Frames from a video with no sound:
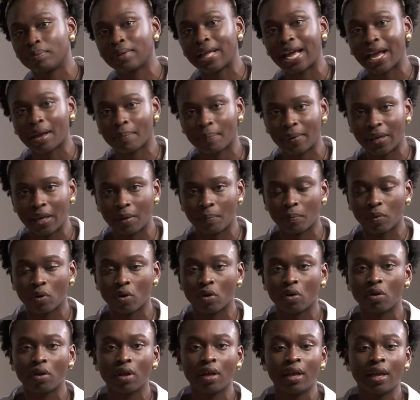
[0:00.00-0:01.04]
black
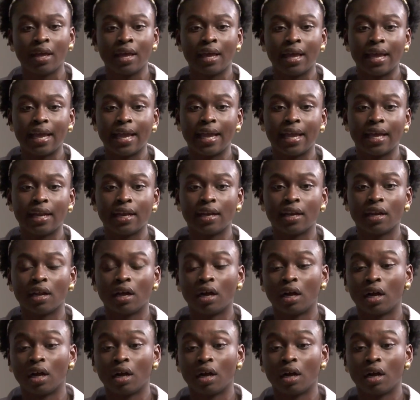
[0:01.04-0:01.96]
people, and